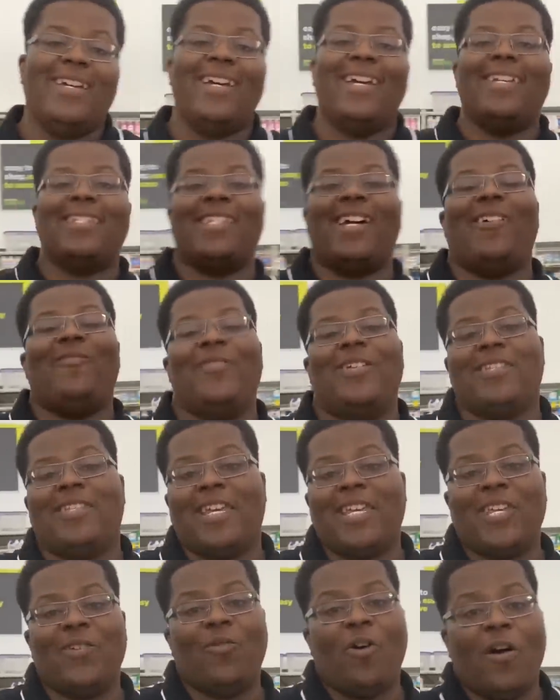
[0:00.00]
As always,
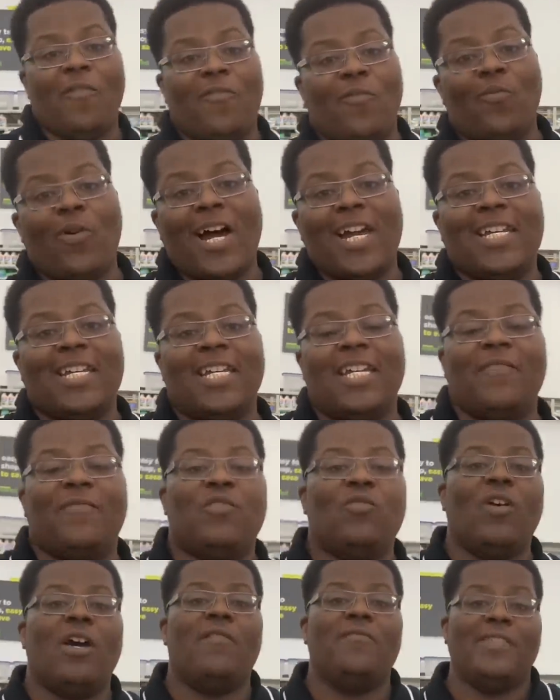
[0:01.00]
thank you all for watching.
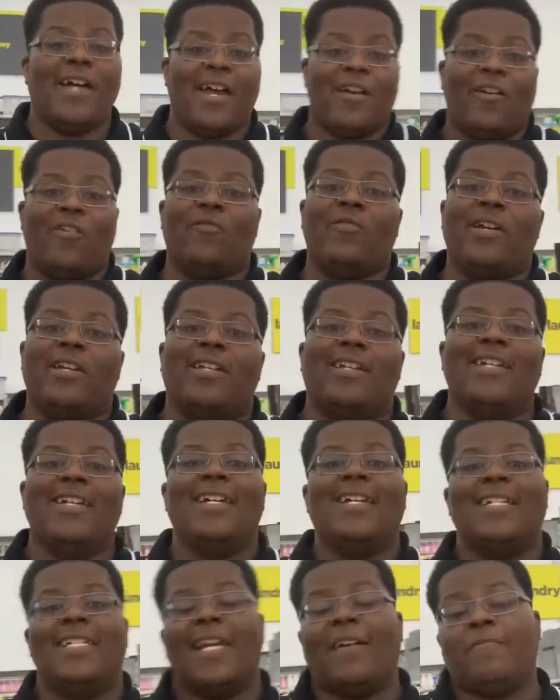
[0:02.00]
If you have not already,
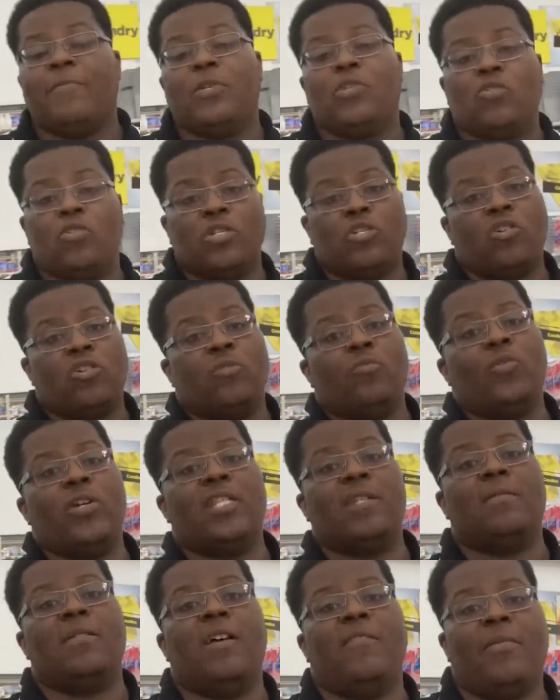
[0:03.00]
definitely sure to show your boy
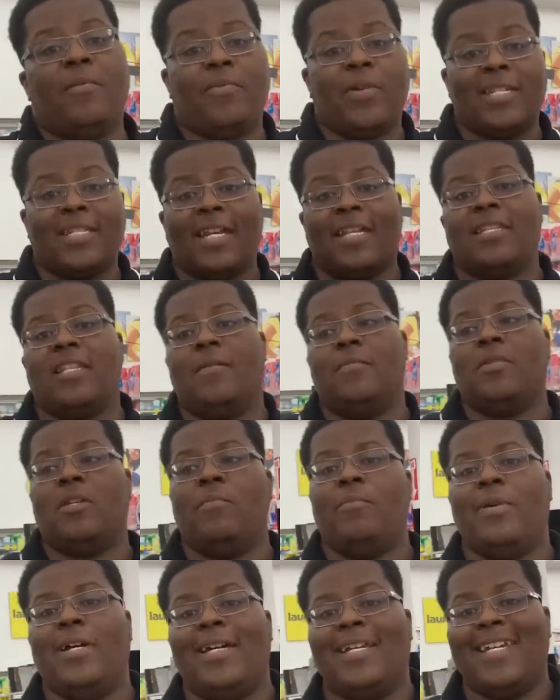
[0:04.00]
some love by pressing that thumbs
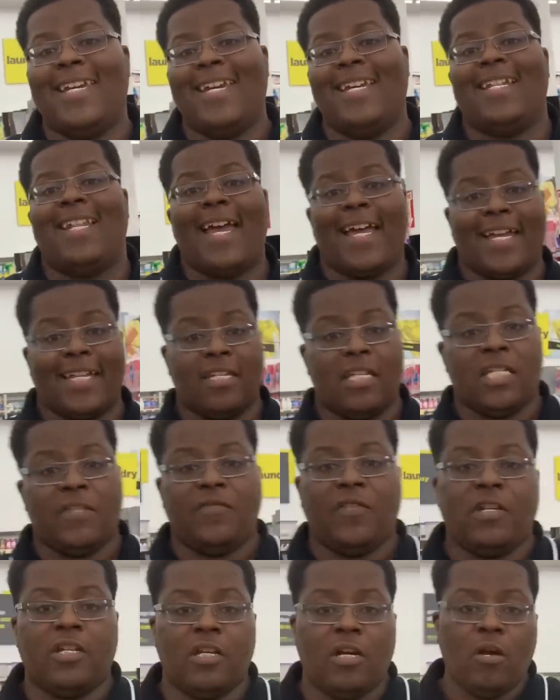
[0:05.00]
up button and liking this
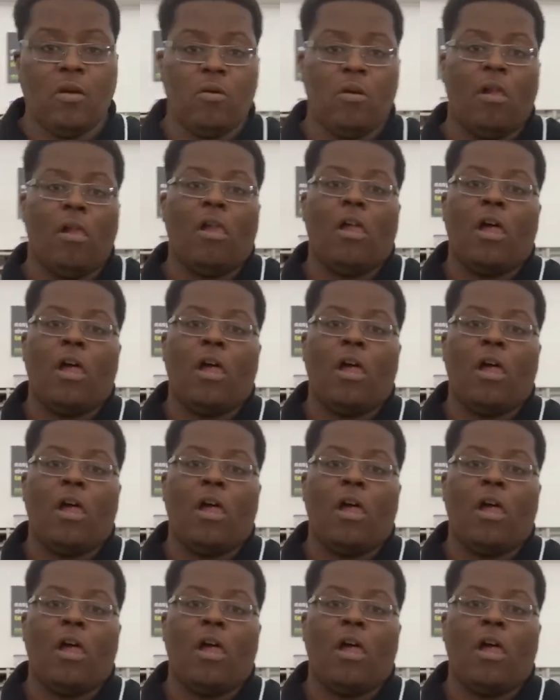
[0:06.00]
video.